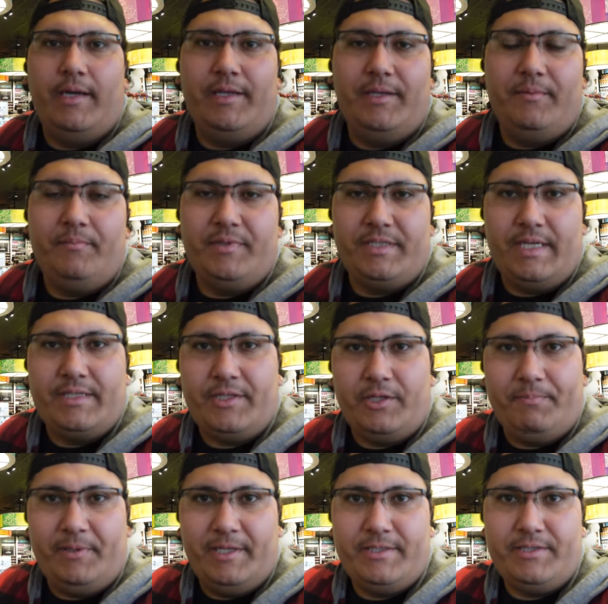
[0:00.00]
And then besides all
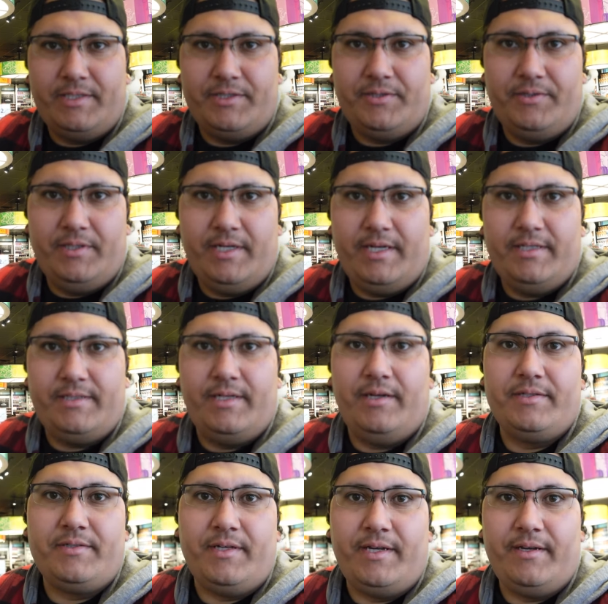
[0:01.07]
the plushes I showed you guys, they also